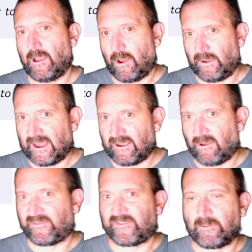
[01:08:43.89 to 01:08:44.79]

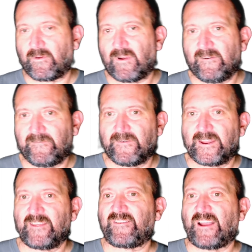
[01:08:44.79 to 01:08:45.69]
a subgraph
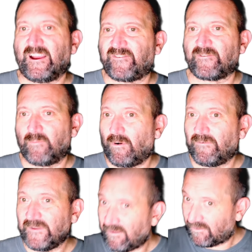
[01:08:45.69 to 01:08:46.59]
that is
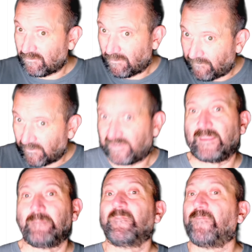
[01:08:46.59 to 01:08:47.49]
isomorphic, so of the
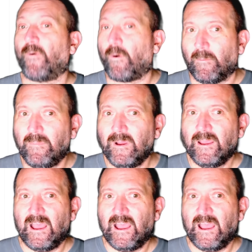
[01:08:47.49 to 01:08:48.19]
same form